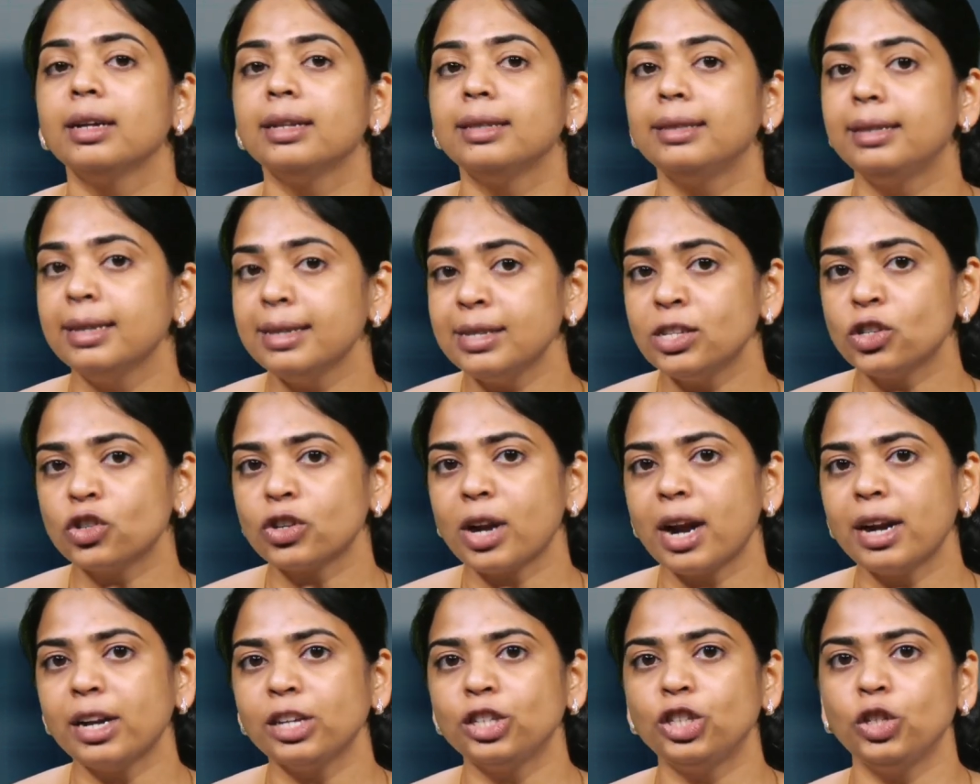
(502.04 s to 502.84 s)
This
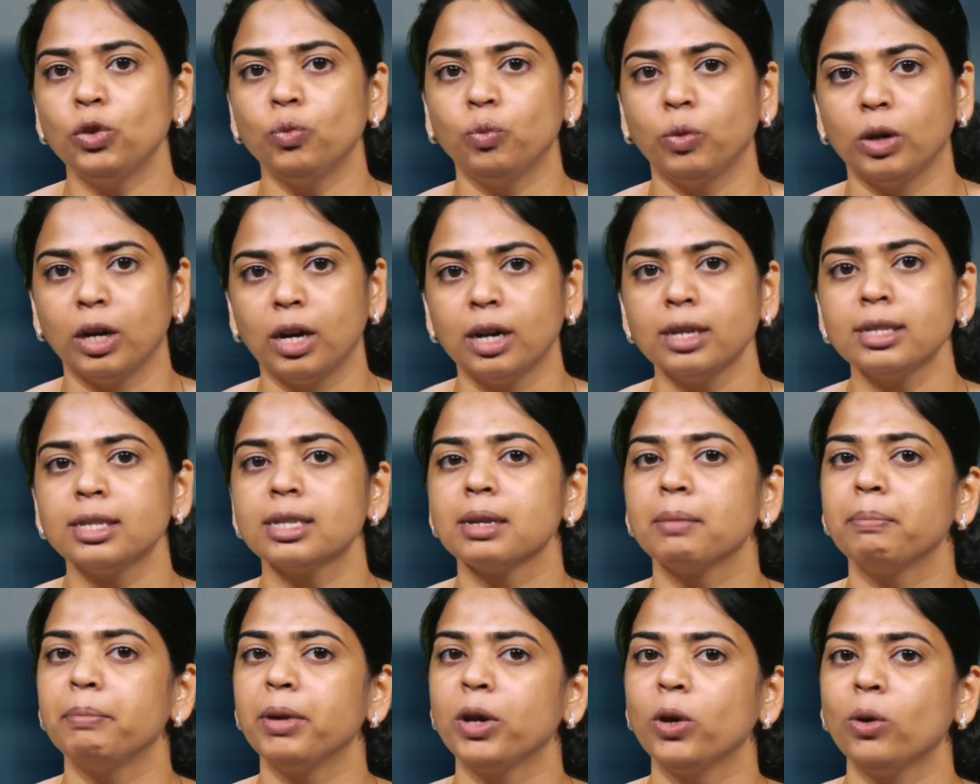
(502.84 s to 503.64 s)
strategy works
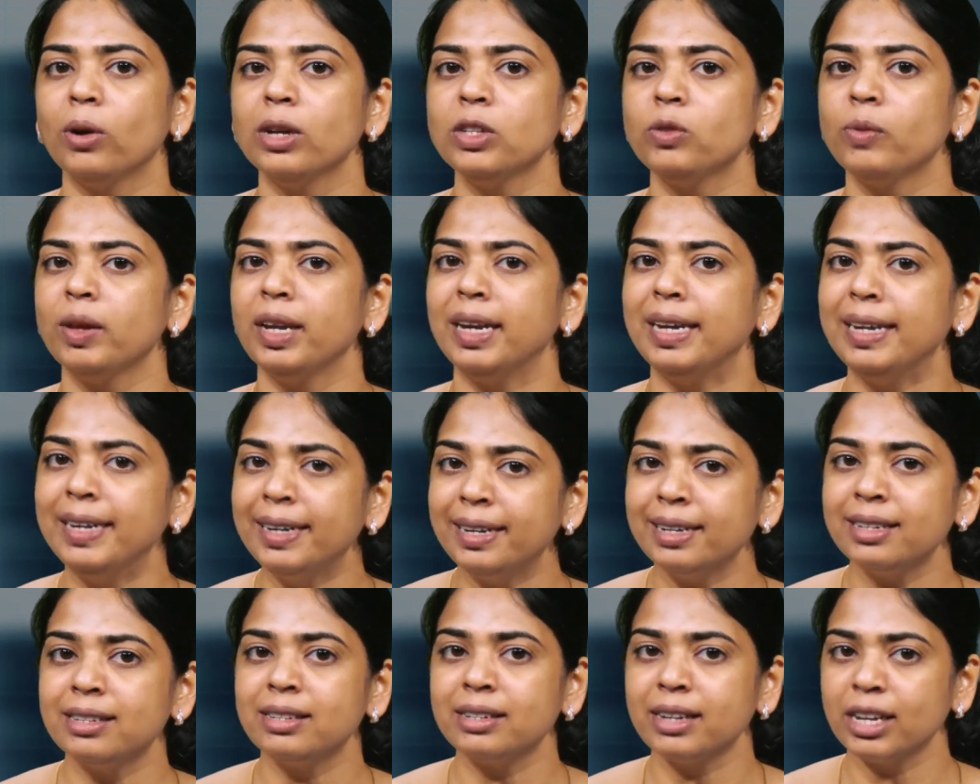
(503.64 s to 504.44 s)
because when
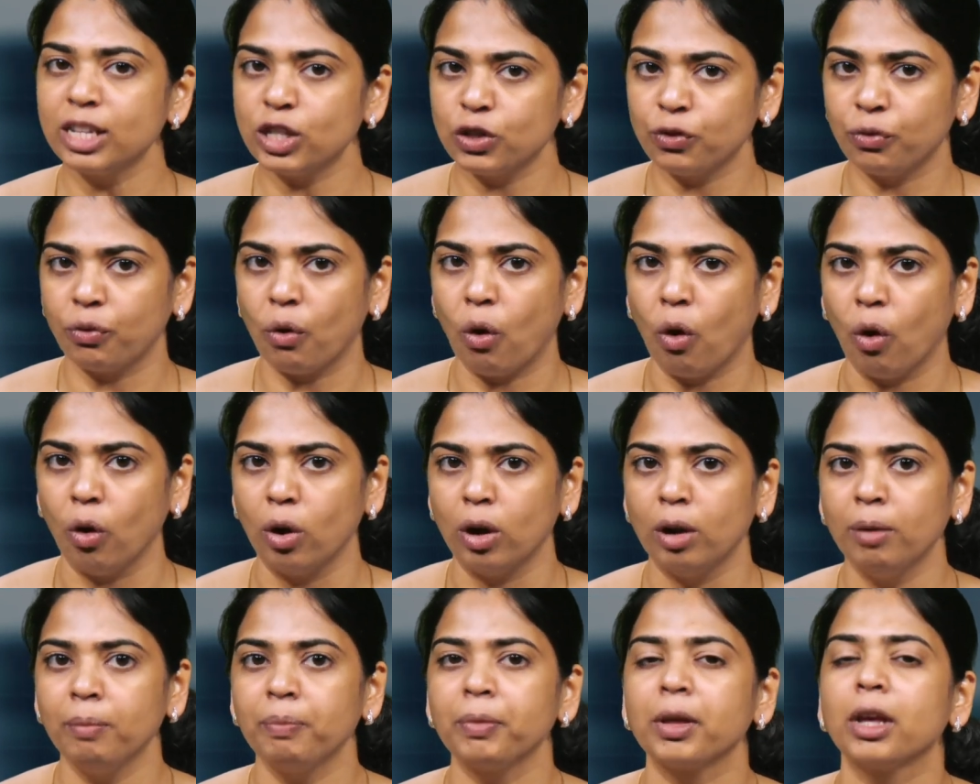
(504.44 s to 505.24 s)
interest rates fall,
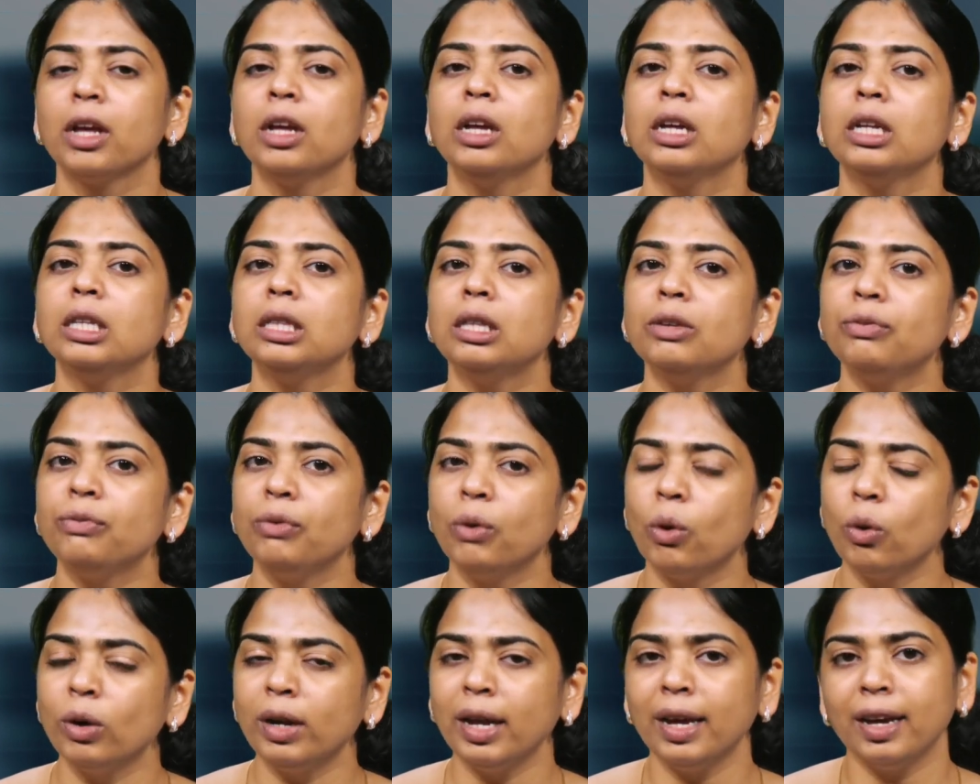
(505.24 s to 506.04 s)
the
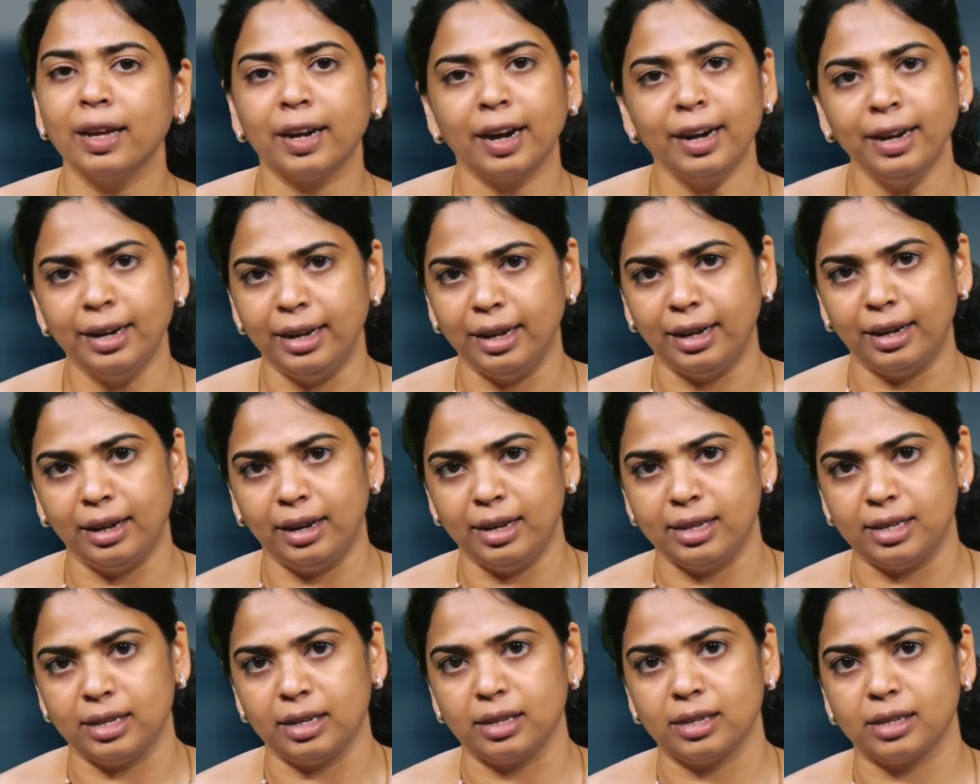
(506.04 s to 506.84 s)
floating rate
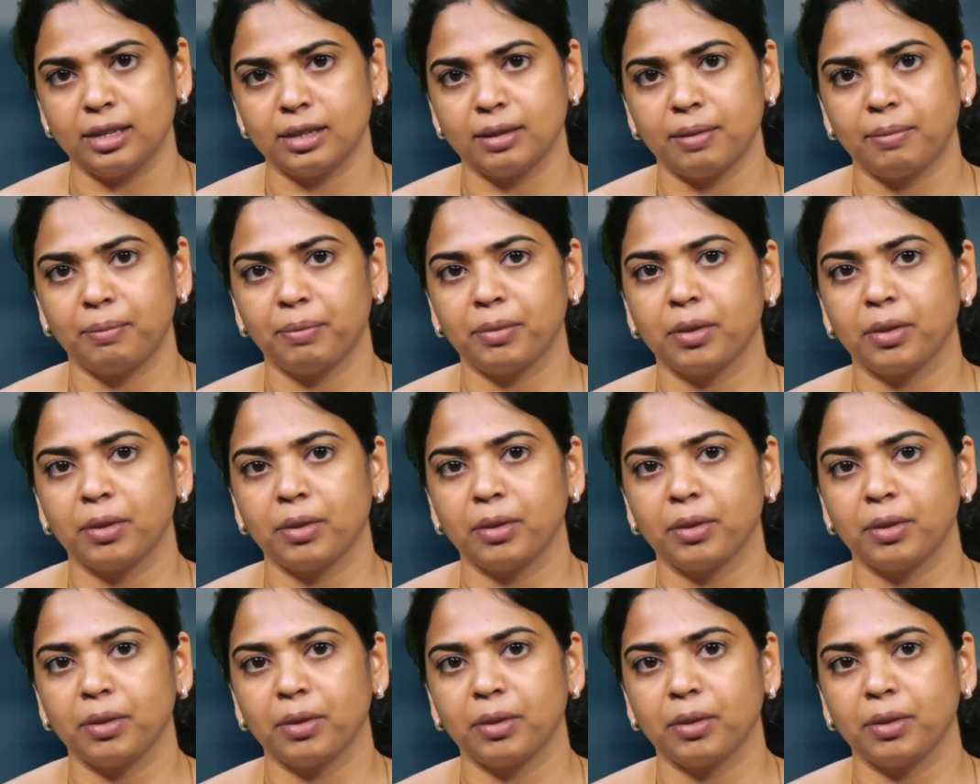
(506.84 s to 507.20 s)
decreases.